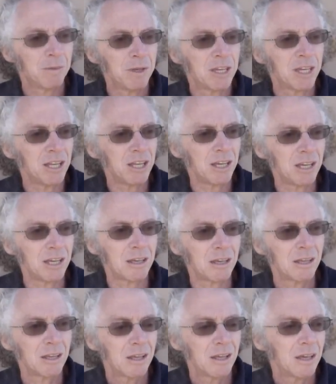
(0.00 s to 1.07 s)

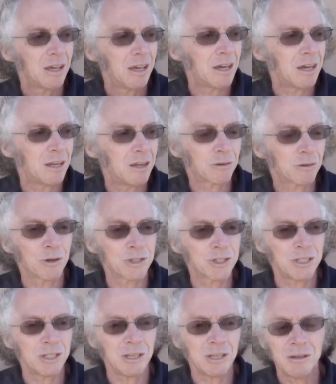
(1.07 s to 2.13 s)
beginning. And of
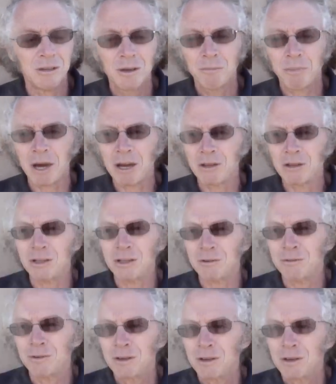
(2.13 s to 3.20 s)
course the pilot
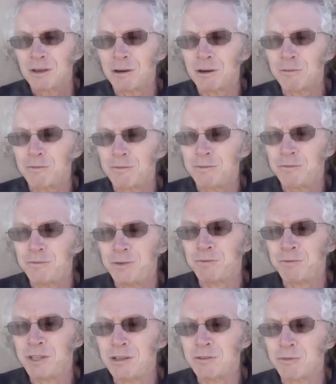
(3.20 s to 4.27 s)
of
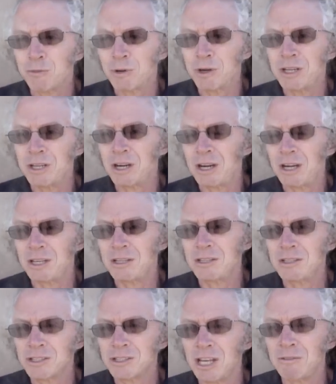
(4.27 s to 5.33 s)

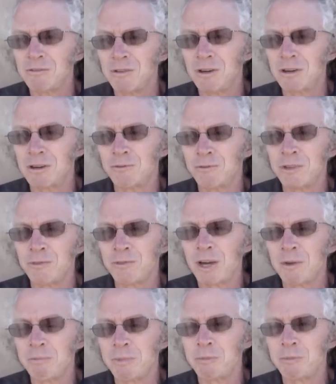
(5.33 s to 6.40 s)
1549 saved
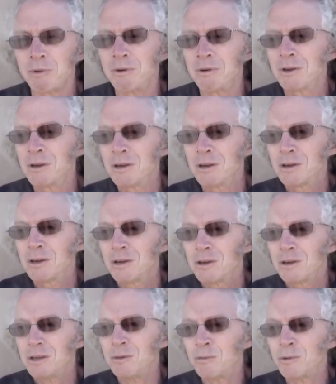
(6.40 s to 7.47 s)
155 people,
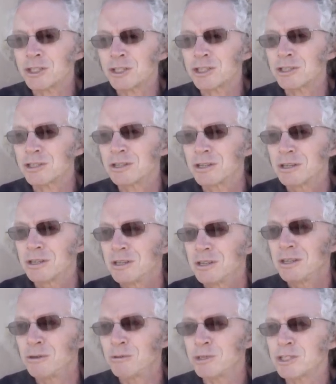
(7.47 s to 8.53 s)
in which
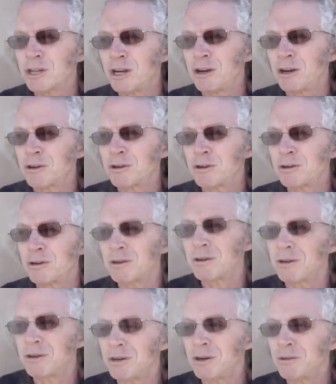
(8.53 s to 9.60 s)
it was the
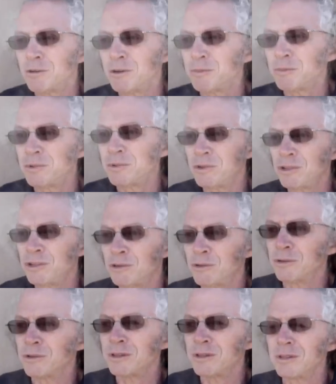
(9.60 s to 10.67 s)
honor of him
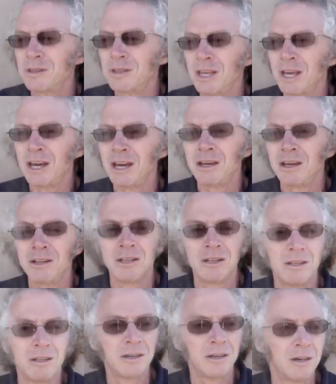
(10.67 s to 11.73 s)
doing that,
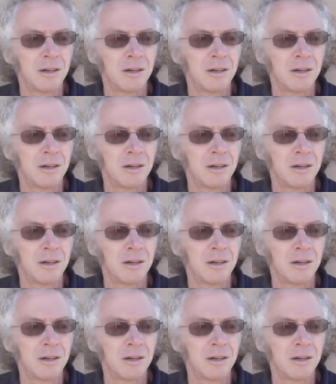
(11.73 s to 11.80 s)
and